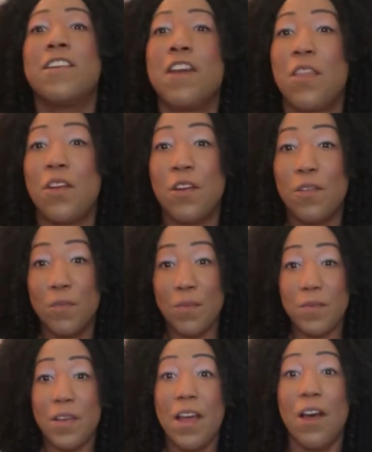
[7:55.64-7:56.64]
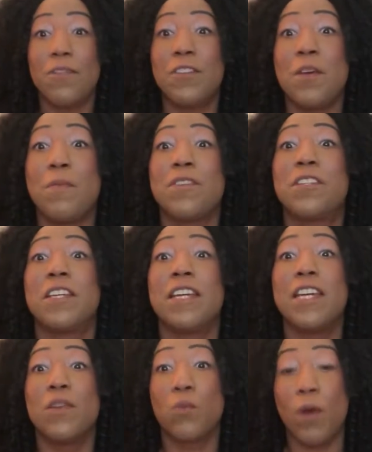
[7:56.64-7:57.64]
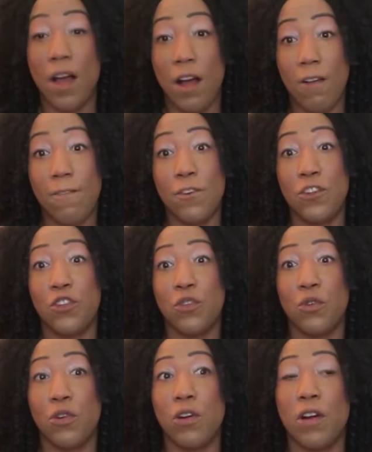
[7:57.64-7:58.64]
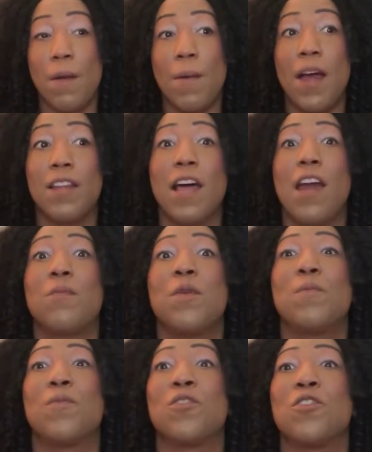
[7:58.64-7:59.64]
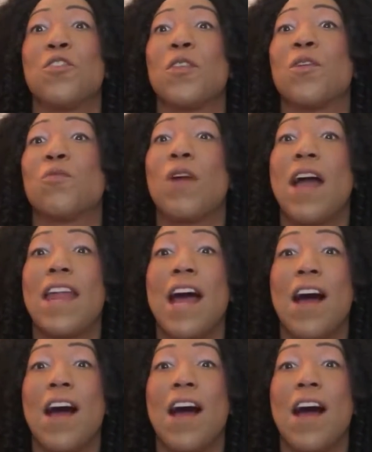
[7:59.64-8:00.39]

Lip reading: another health tip is to eat well, for sure. A lot of people, they ran